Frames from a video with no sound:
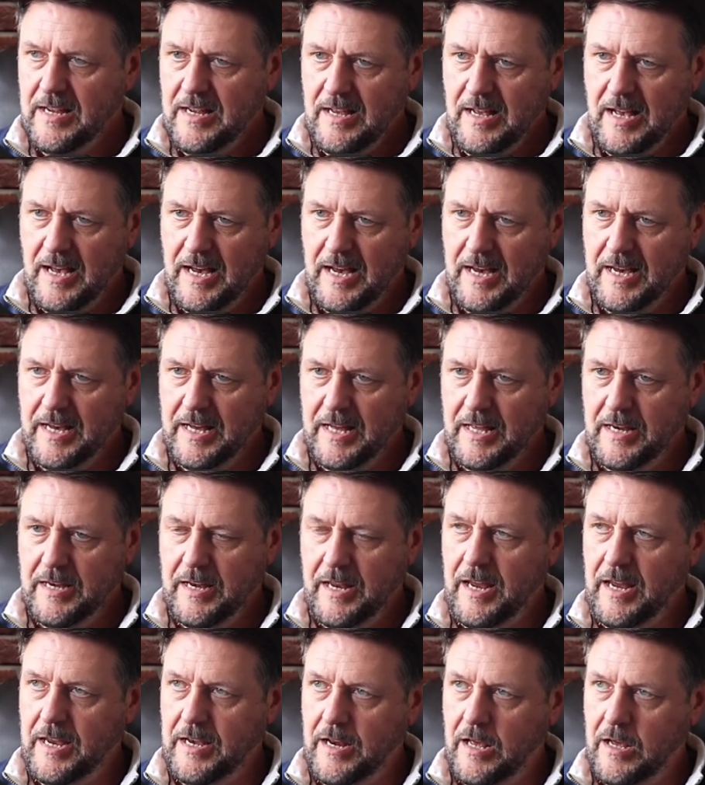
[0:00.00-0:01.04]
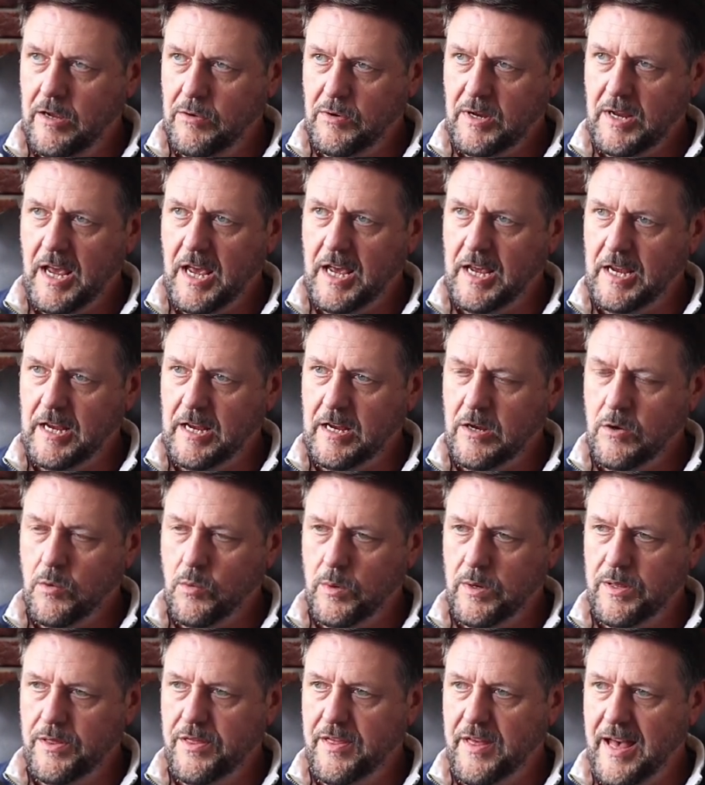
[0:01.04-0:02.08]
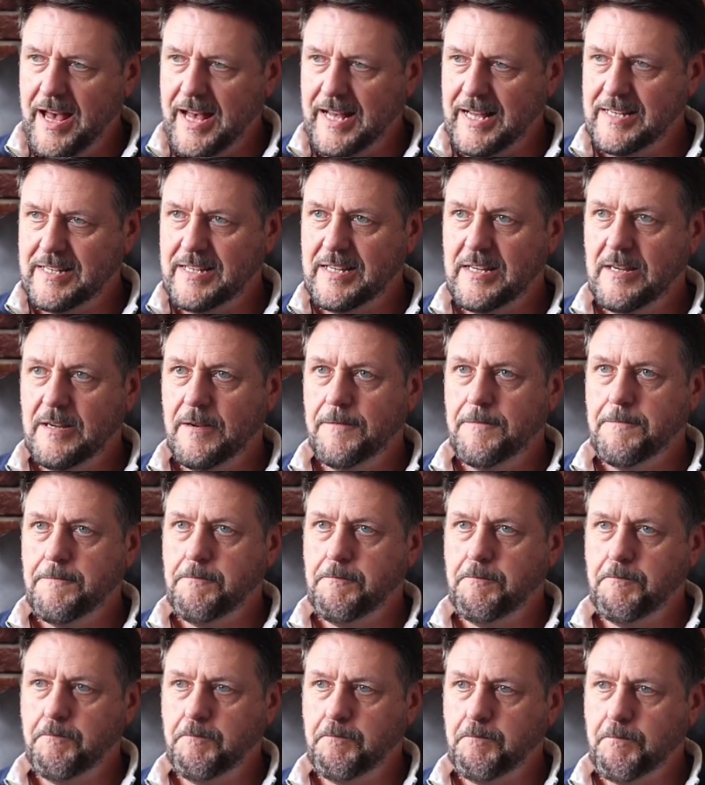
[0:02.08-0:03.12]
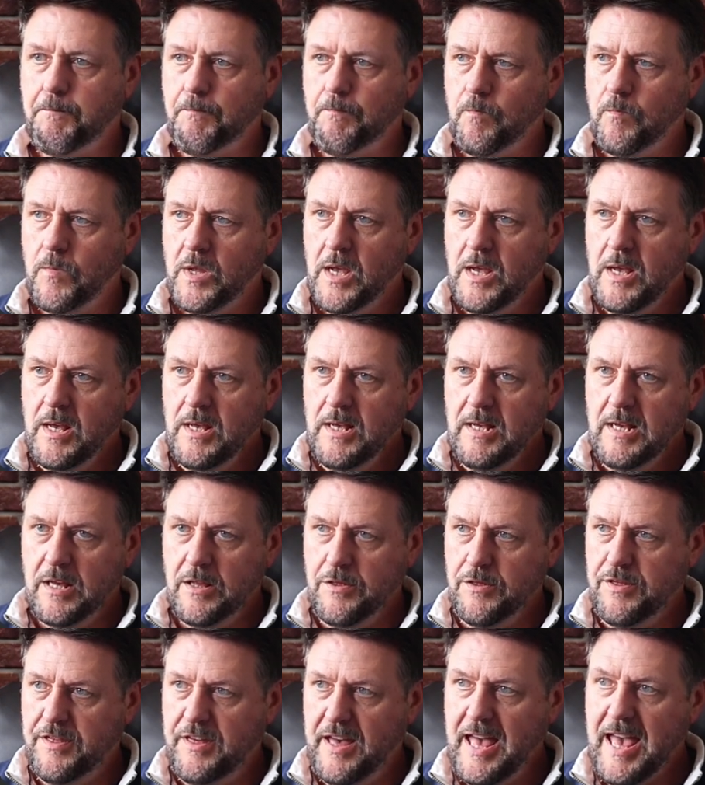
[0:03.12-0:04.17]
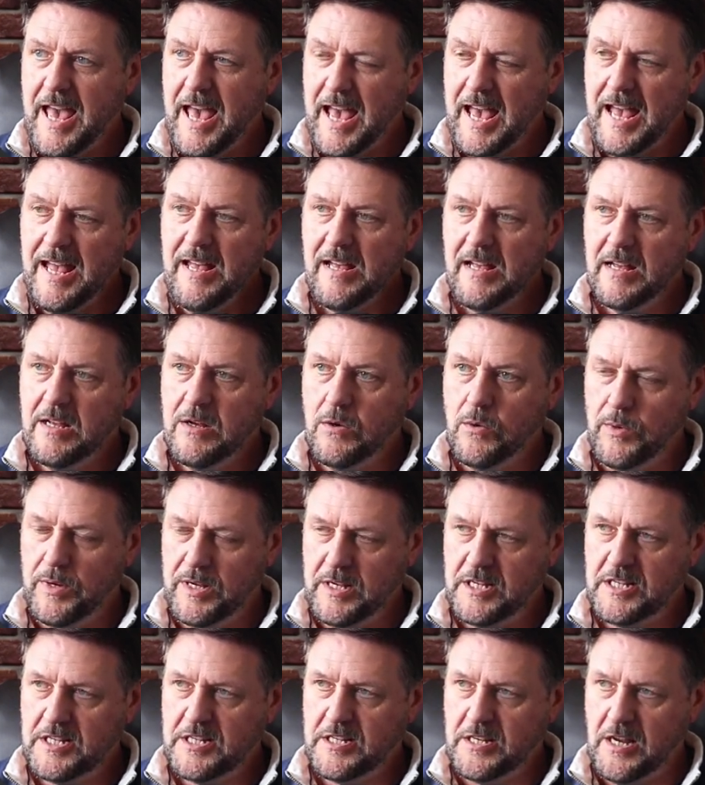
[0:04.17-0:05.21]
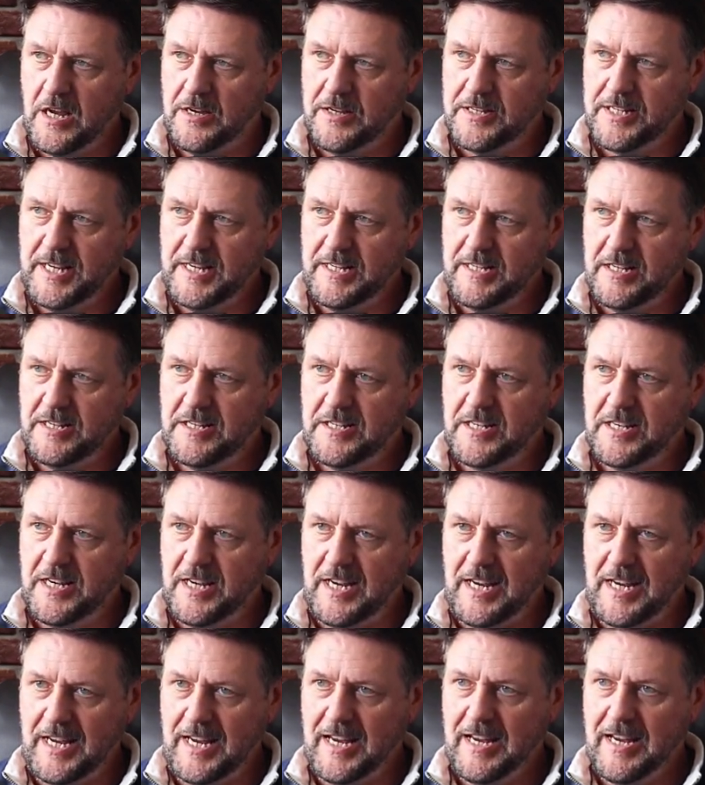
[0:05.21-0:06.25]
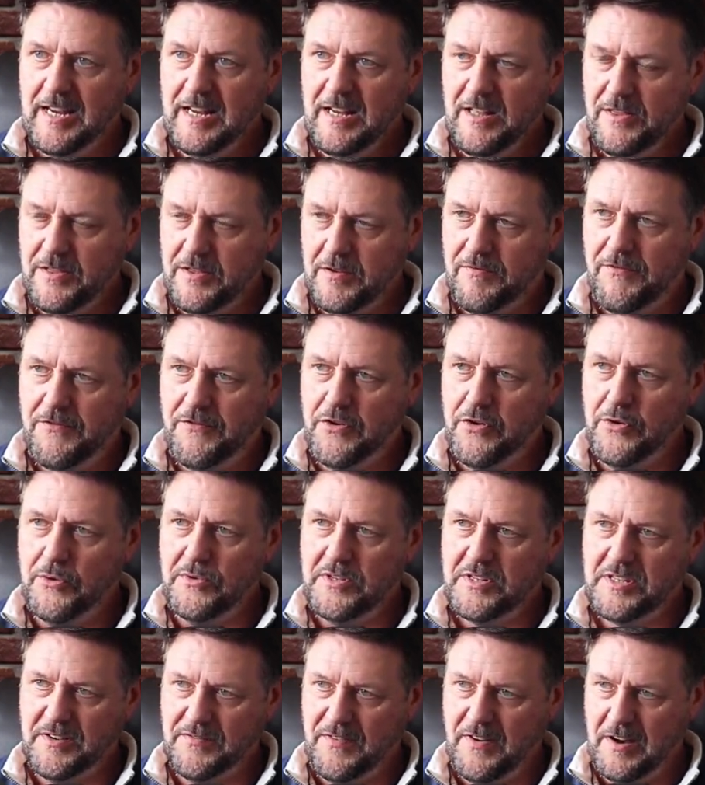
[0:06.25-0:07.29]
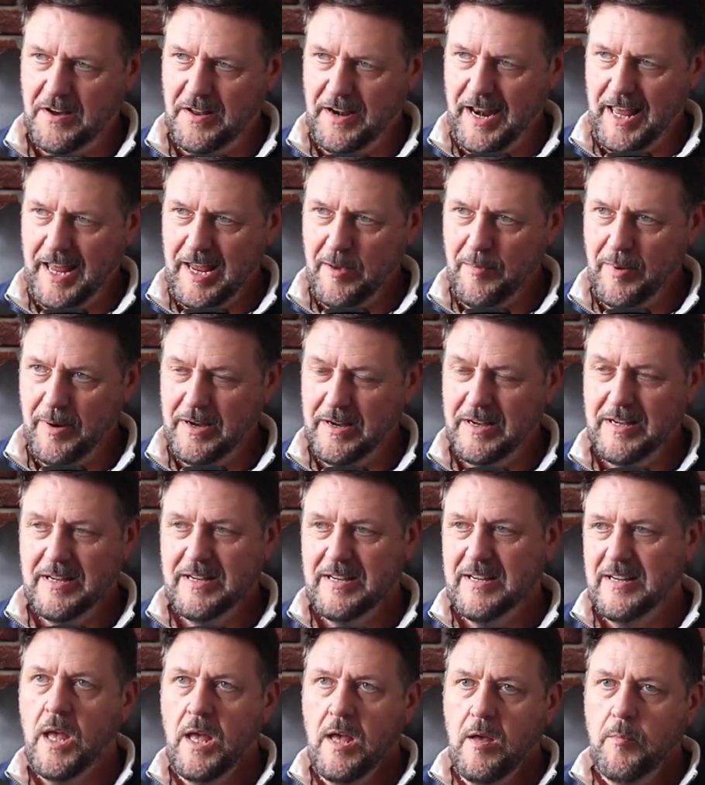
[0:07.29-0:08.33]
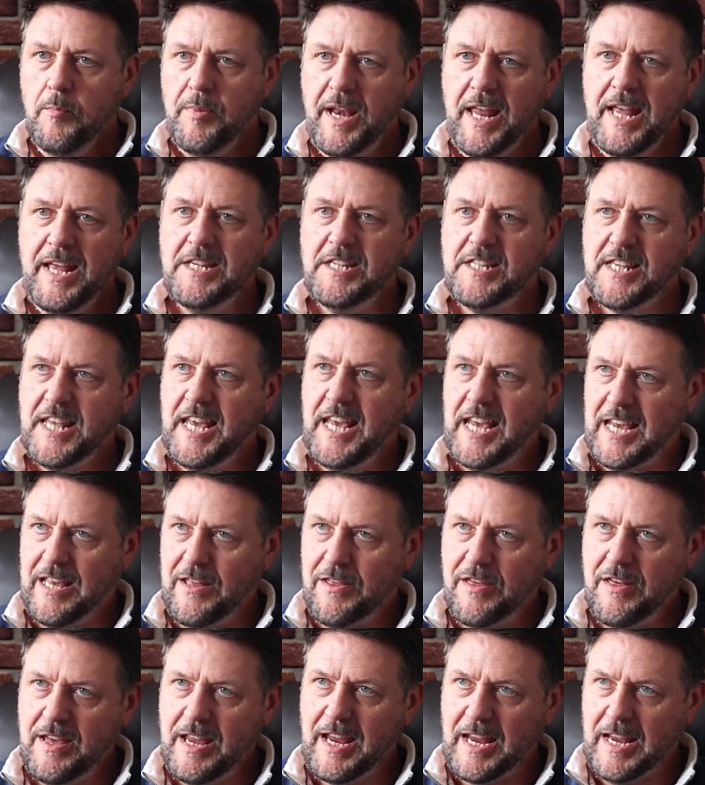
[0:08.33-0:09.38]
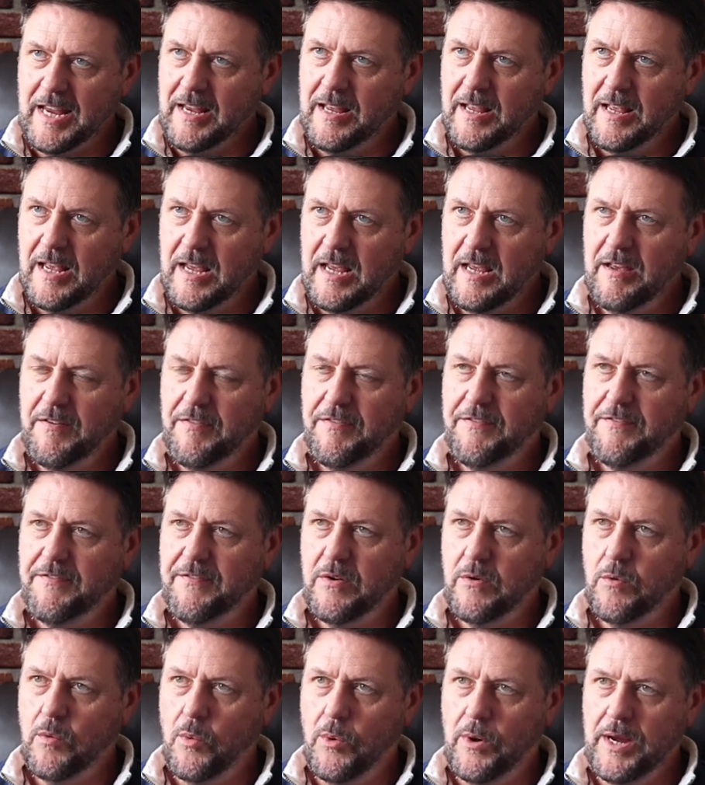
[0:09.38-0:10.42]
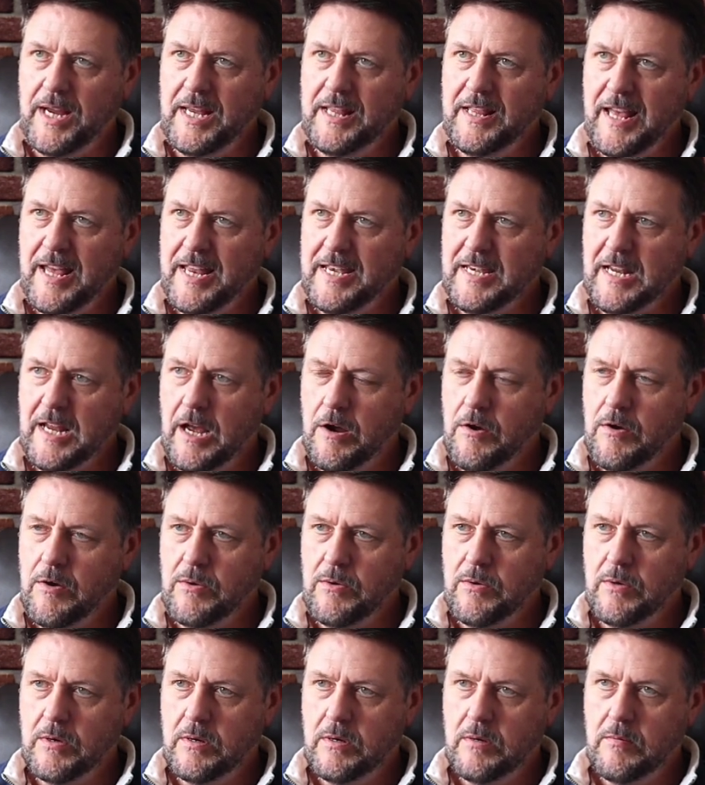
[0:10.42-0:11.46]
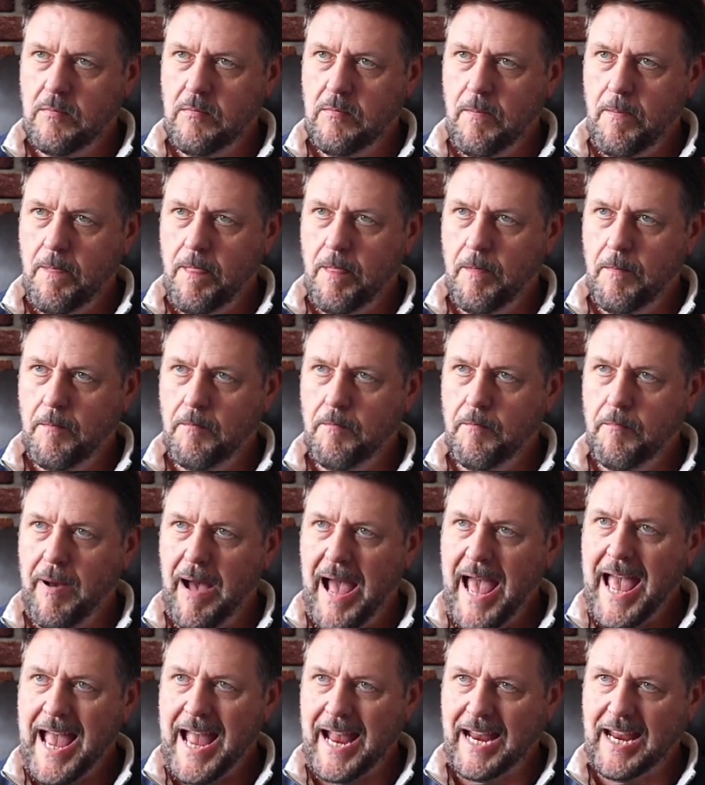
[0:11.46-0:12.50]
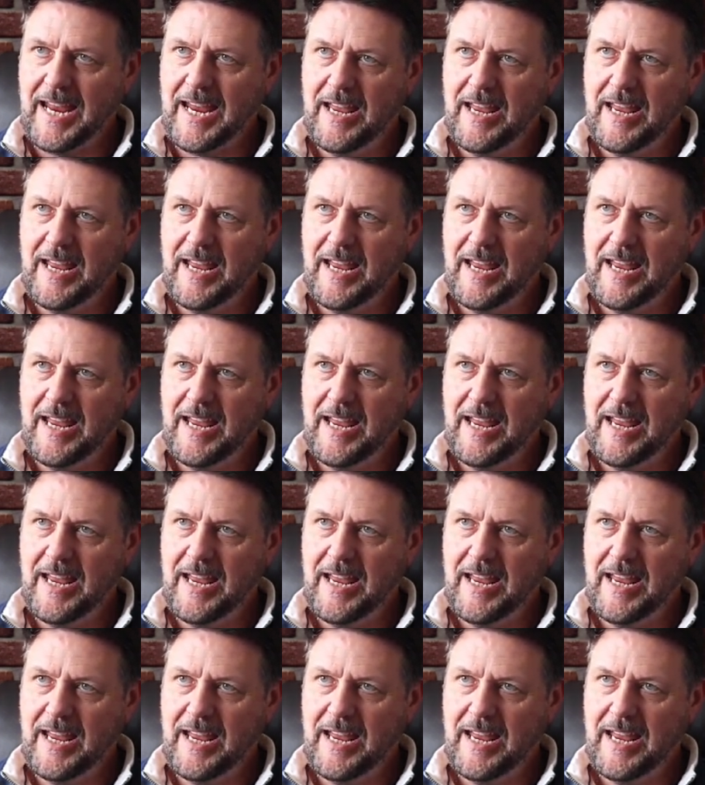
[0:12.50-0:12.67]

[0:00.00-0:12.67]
and hit OK with that. And there we're starting to see the fruits of our labor. But here's the key thing. If we then go back